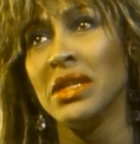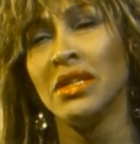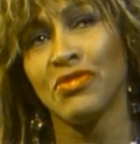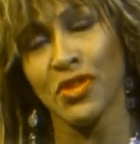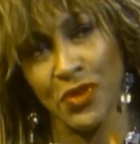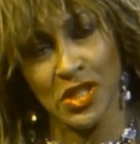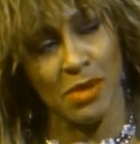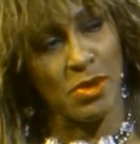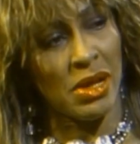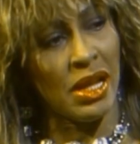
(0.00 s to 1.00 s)
For the first time
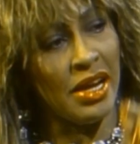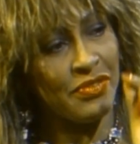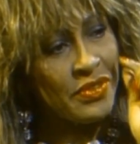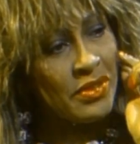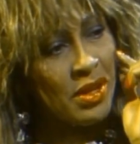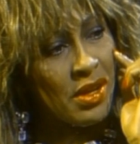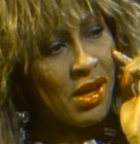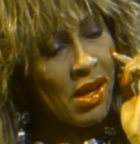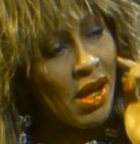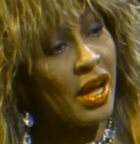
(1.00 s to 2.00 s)
in my life,
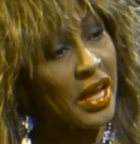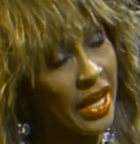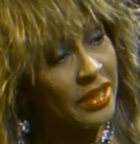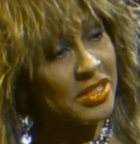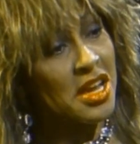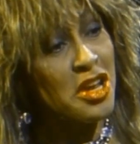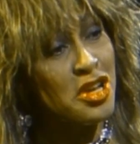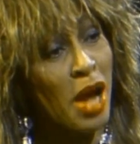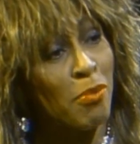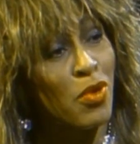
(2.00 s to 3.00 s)
a hit
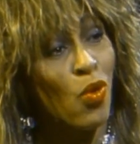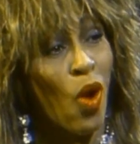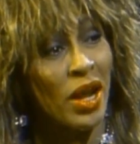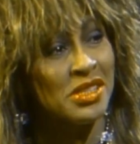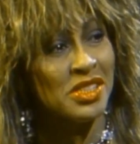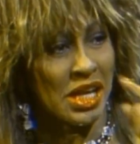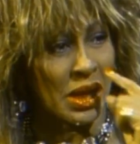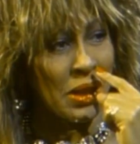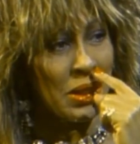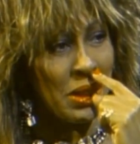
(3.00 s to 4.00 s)
#1 single.